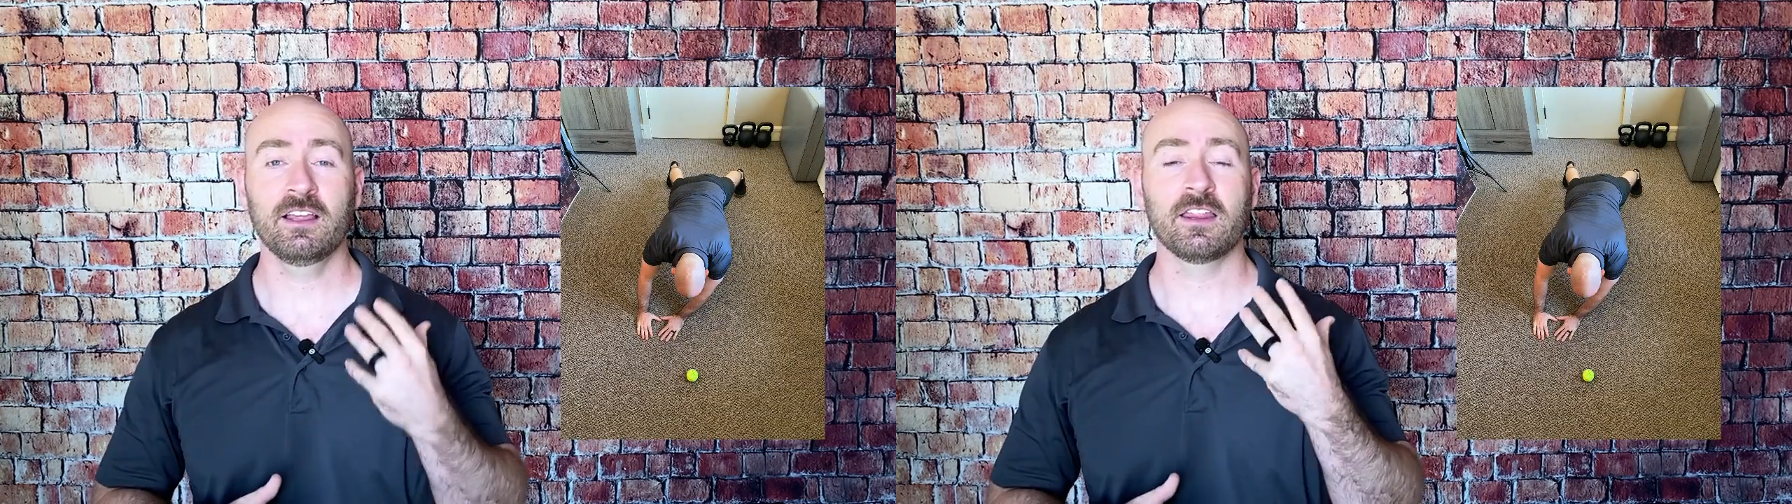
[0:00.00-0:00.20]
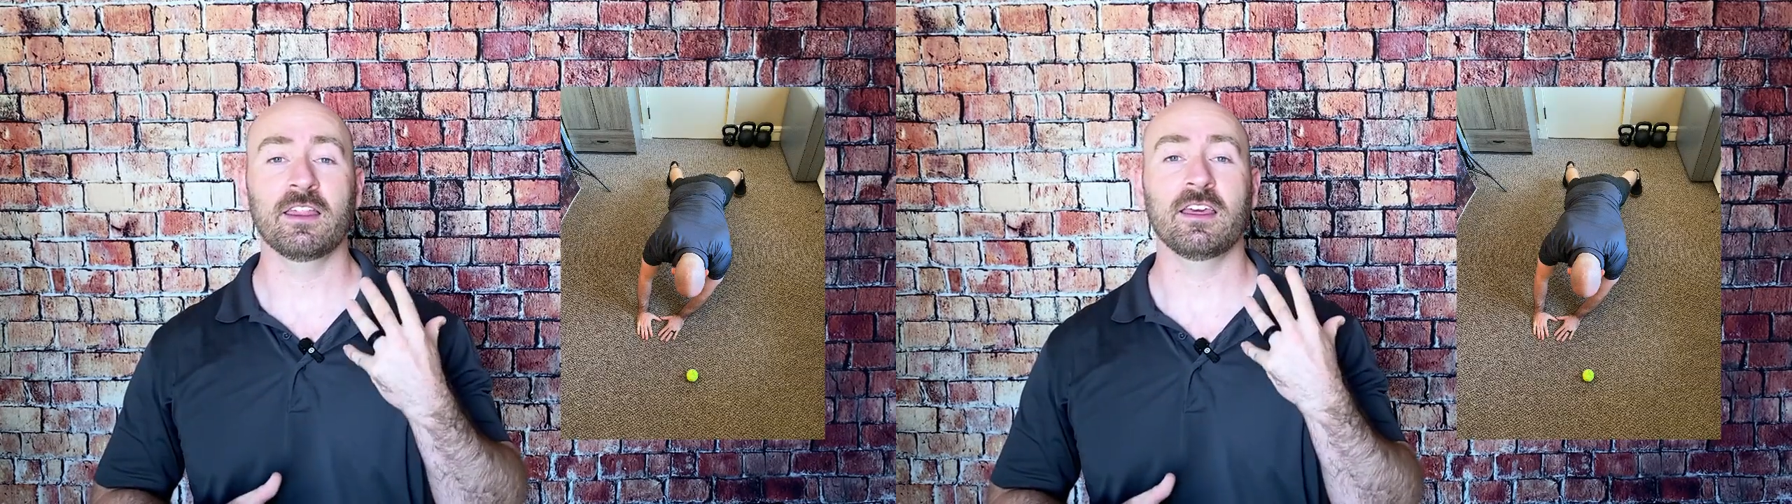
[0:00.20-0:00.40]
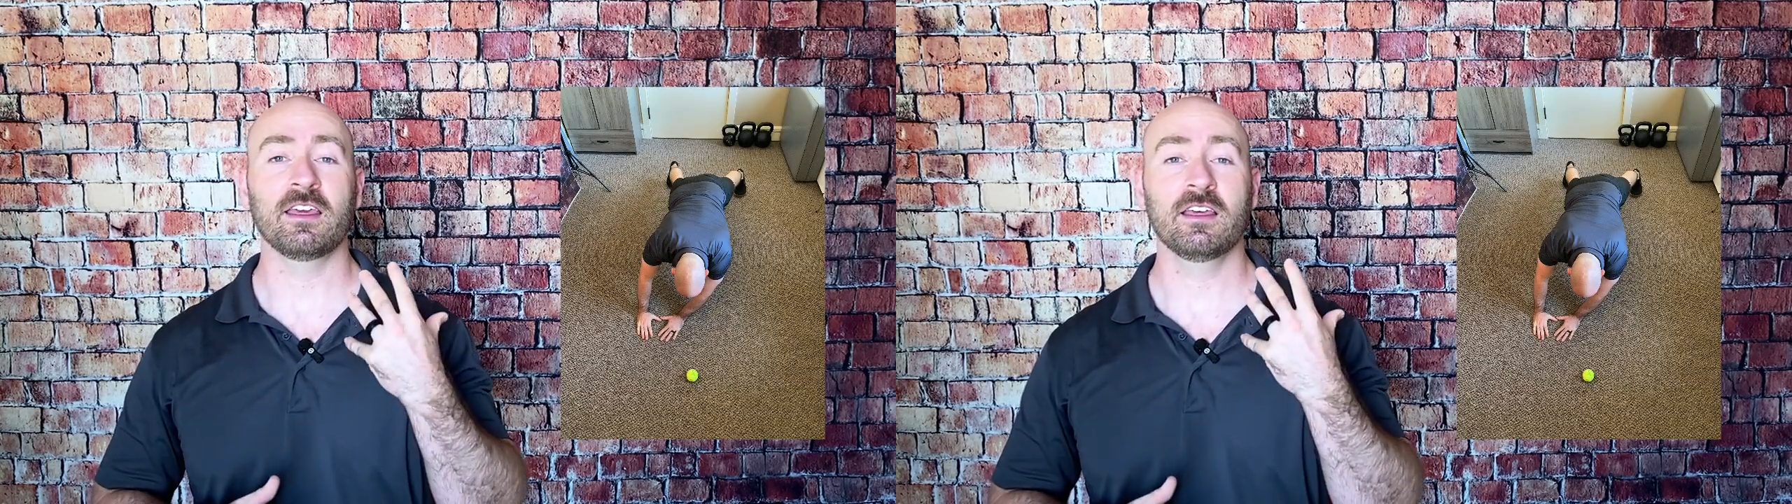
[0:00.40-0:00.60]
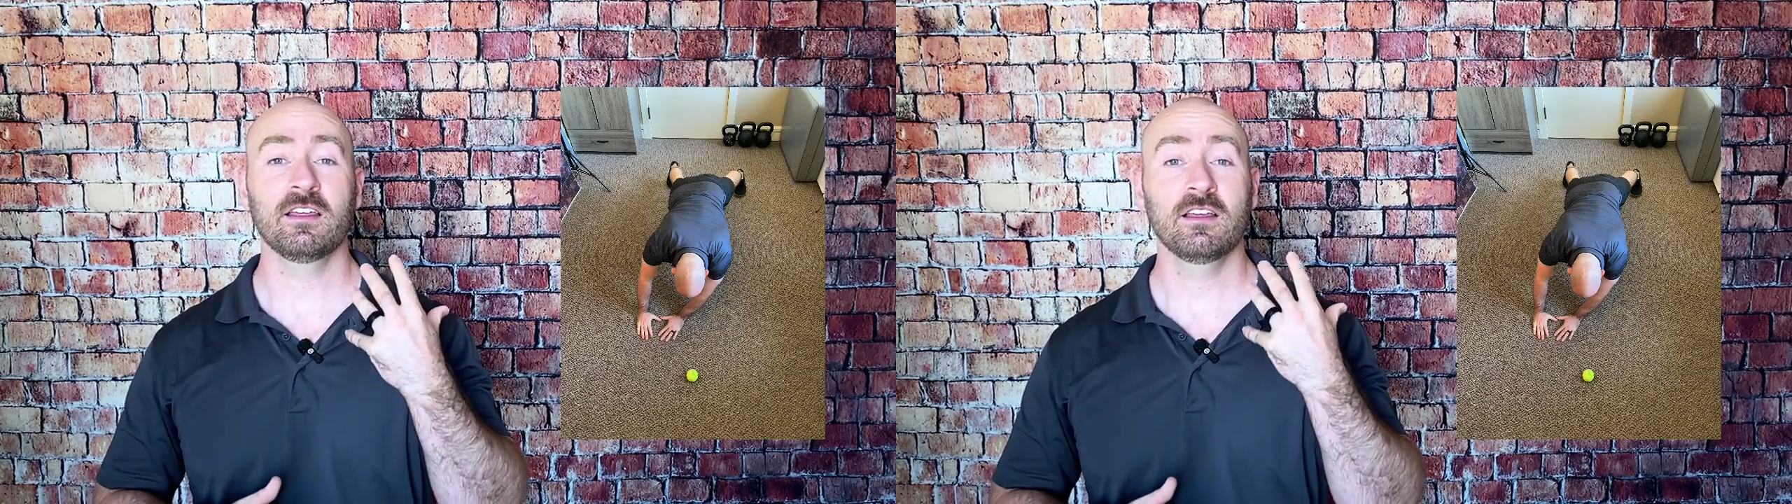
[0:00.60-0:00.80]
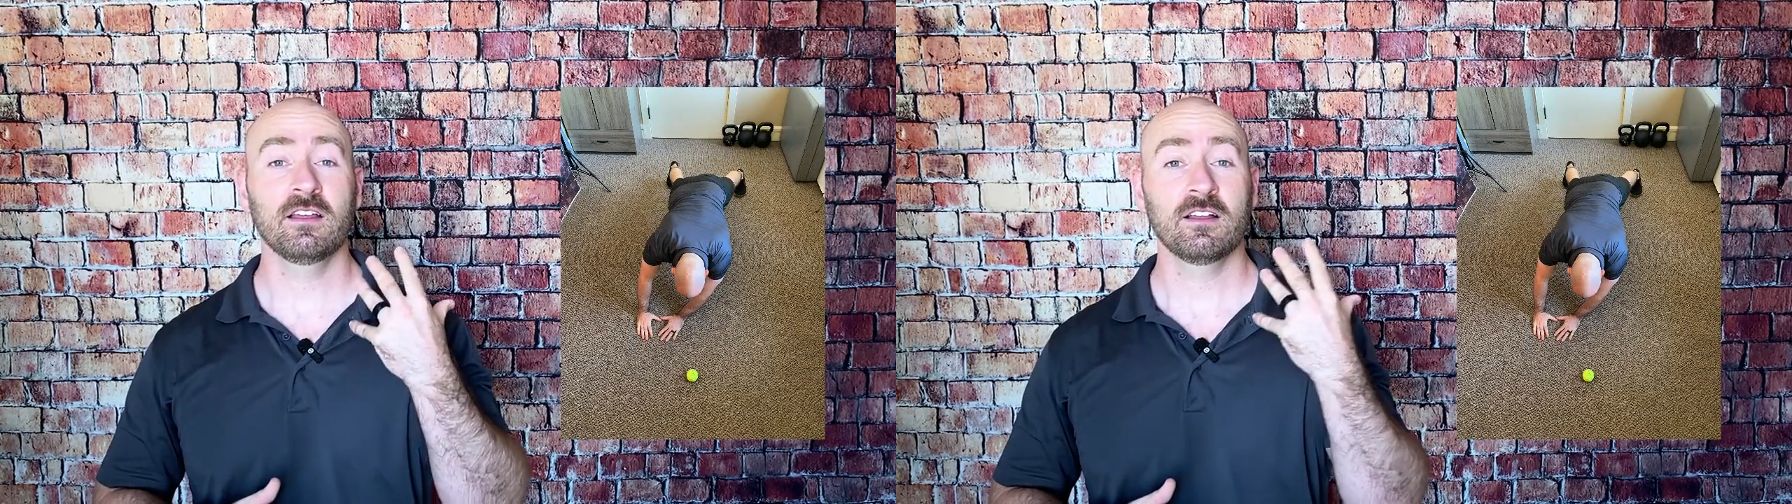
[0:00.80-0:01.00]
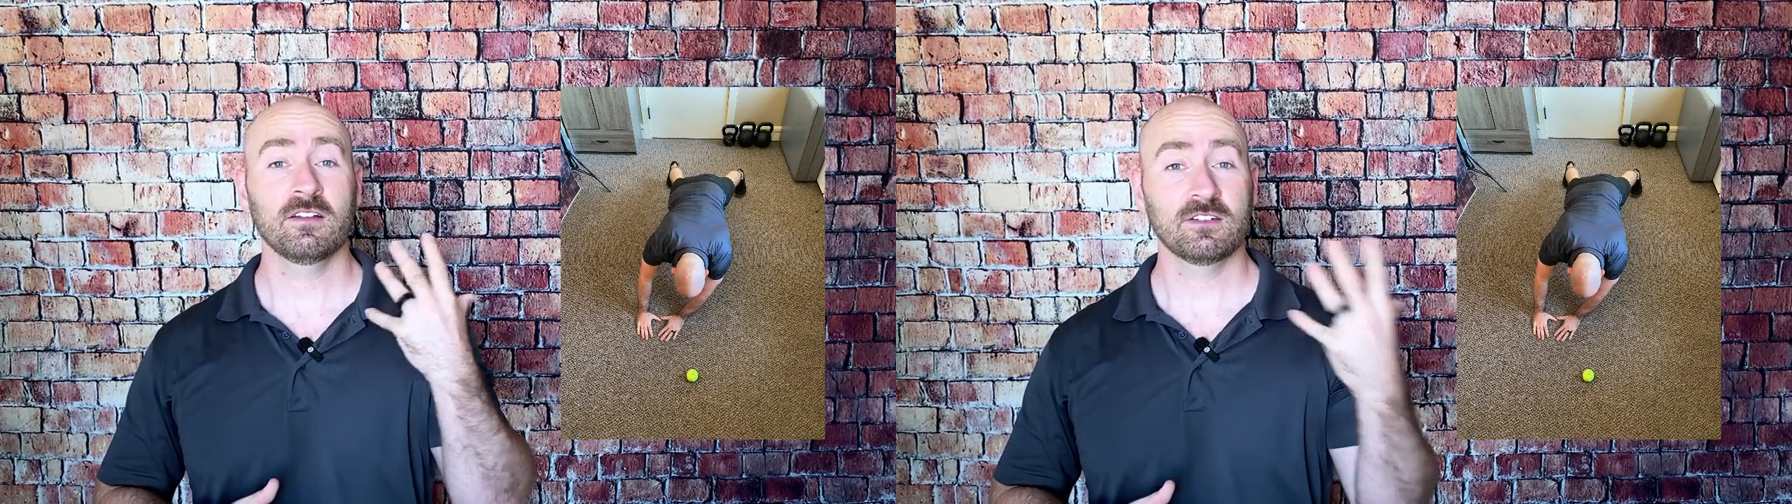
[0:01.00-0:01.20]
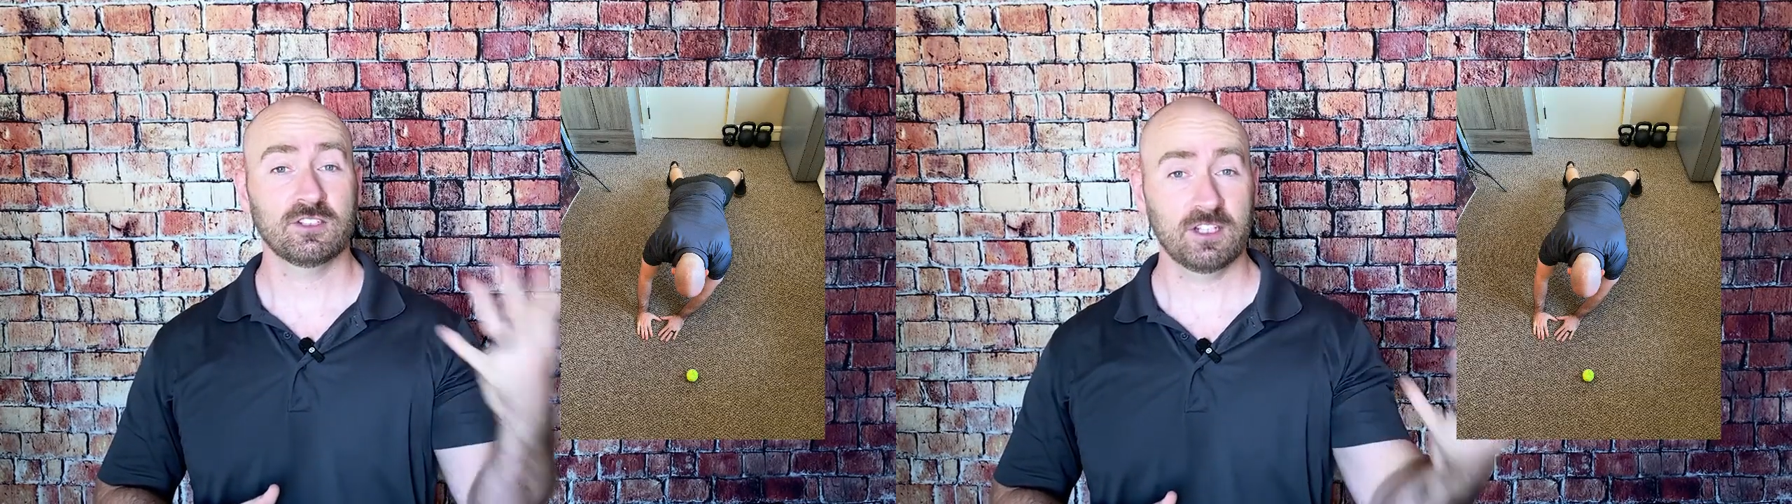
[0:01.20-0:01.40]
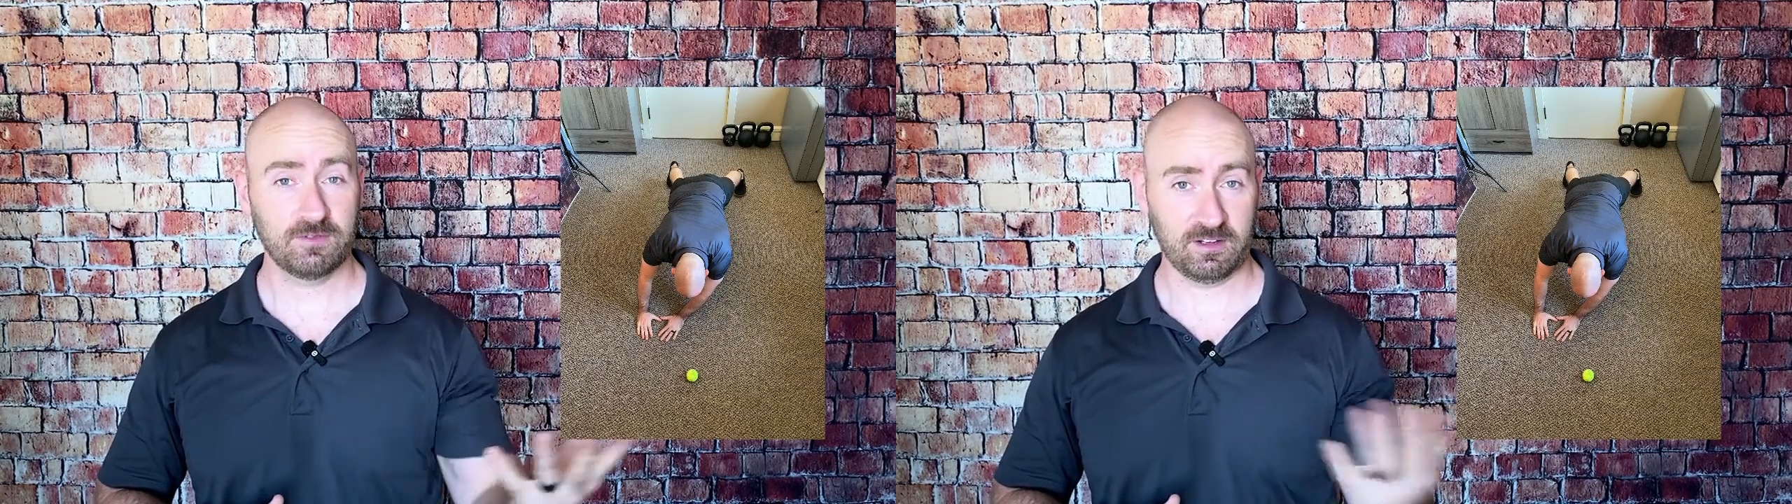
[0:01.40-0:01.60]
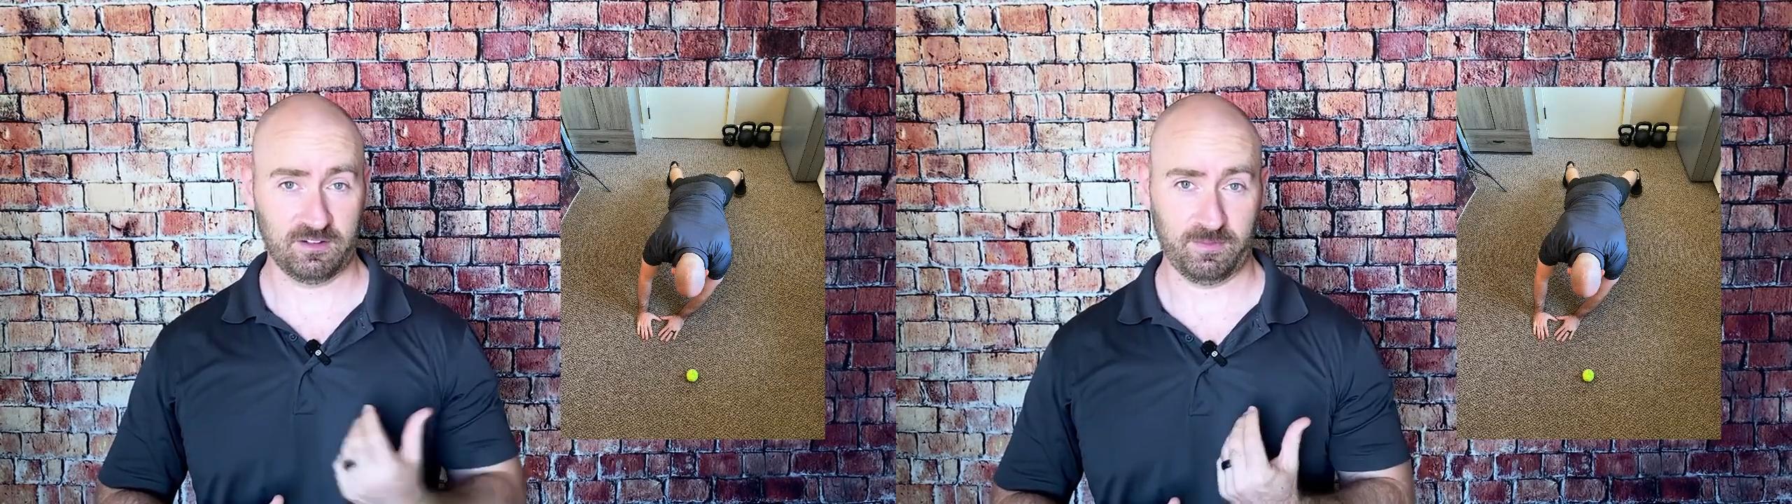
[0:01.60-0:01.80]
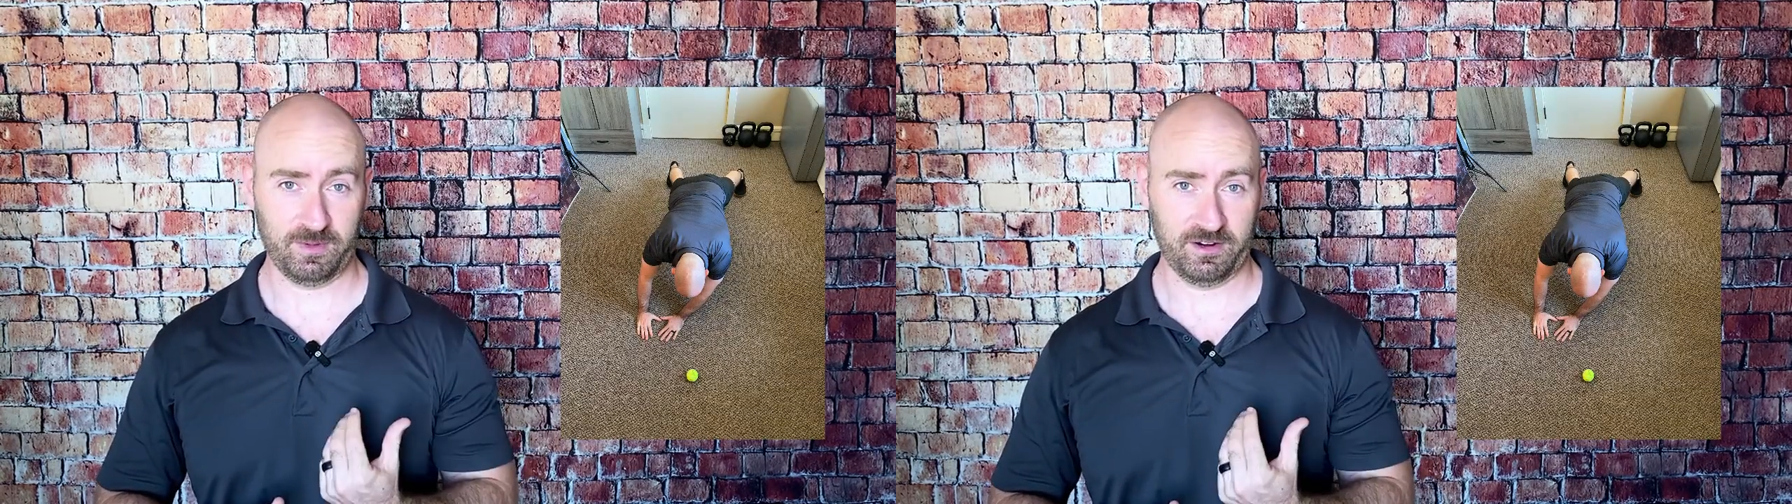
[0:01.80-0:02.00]
the shifted
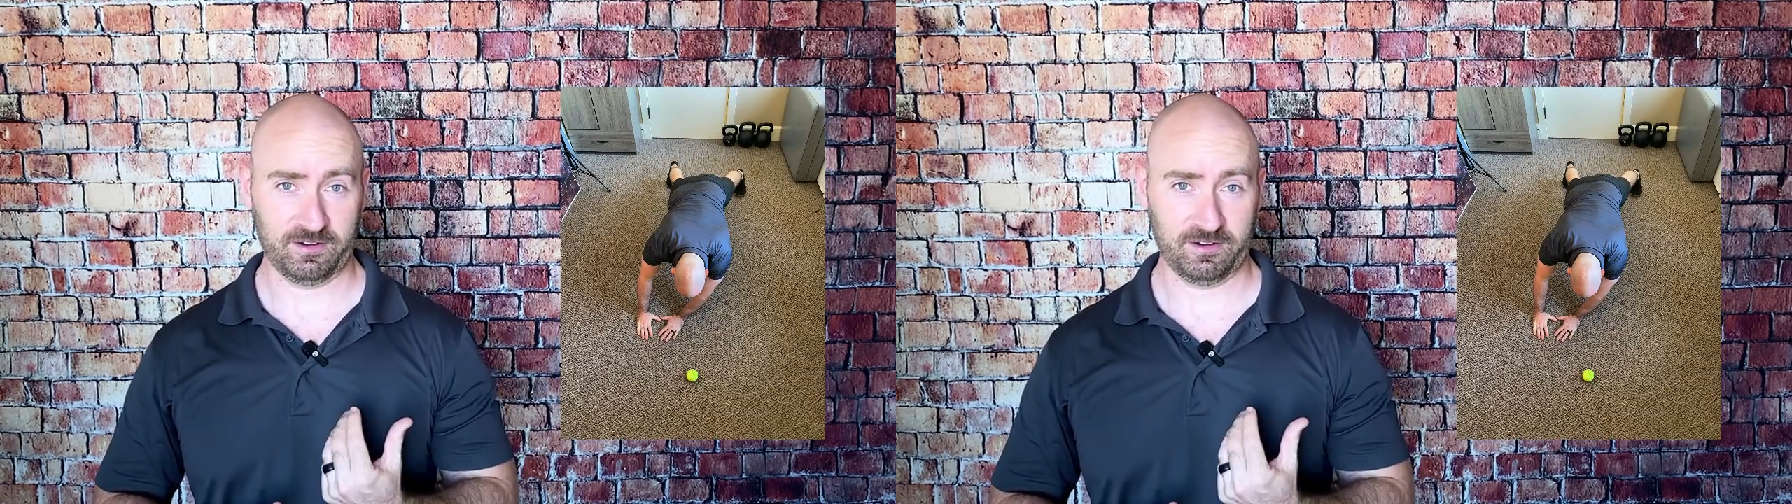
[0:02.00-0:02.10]
spear.